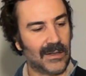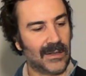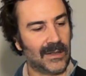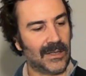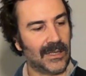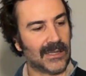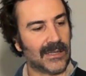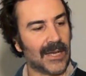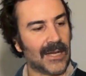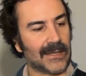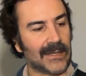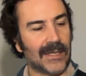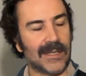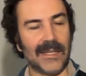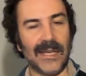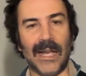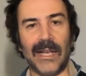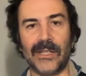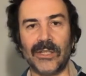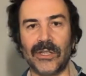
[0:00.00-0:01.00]
It's like the
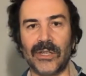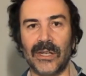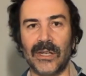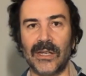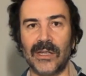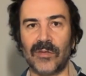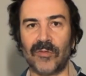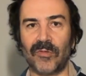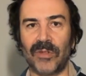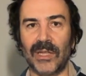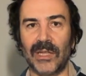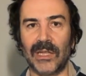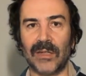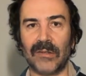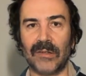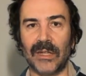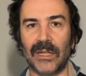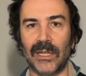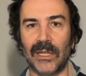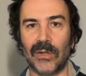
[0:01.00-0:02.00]
tension is
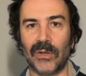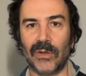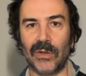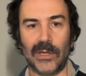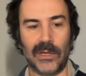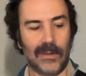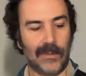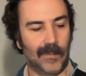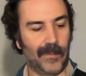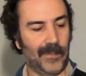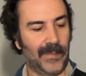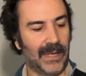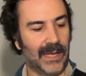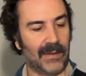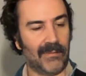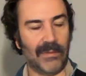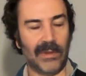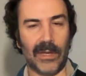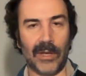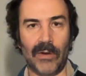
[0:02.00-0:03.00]
really good,
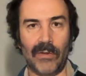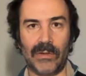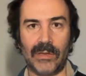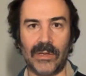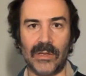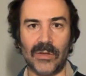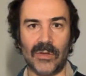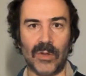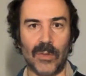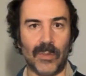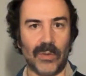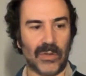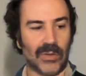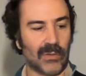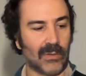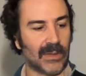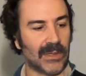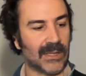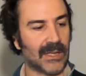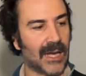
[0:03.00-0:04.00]
even though it's a super
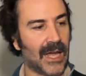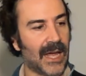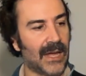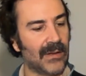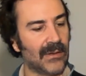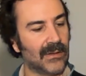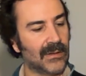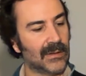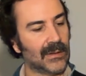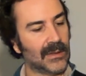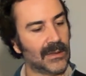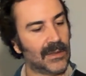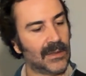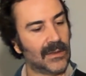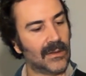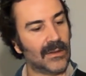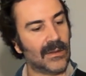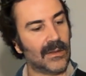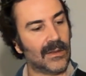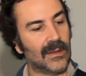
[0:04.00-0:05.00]
short scale.
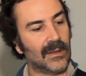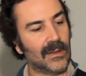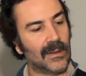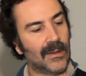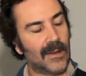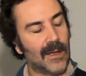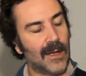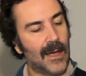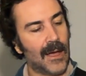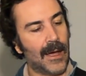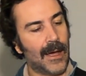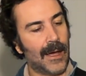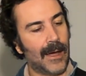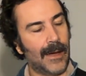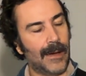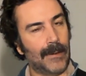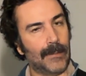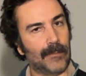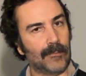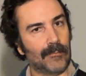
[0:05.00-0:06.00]

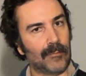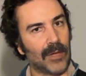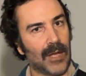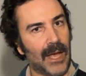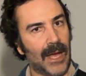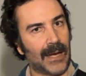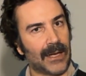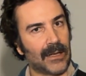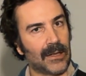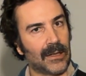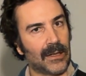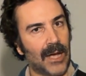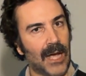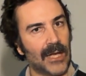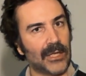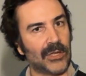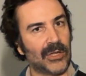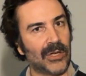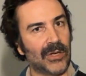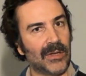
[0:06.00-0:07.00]
Like I
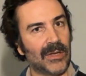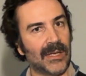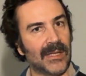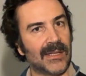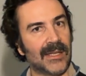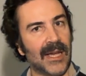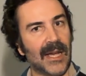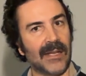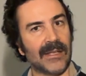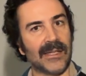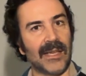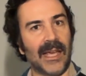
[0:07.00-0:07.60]
tune this down to